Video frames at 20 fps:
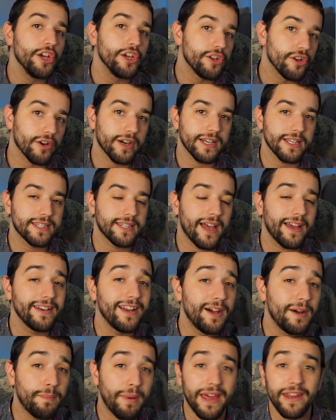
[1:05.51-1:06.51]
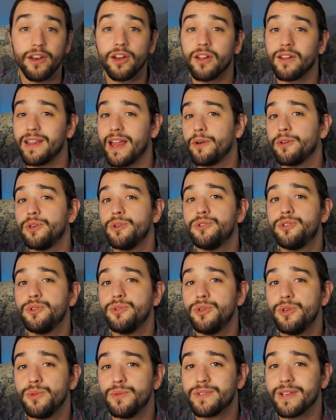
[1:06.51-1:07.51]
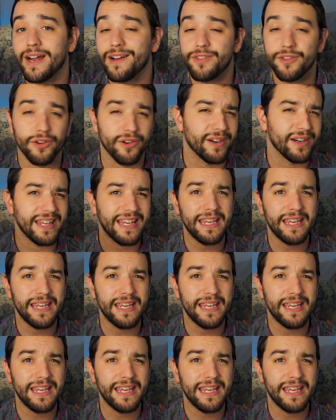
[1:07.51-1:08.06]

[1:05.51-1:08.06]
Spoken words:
You're going to sign up, and it'll allow you to use either an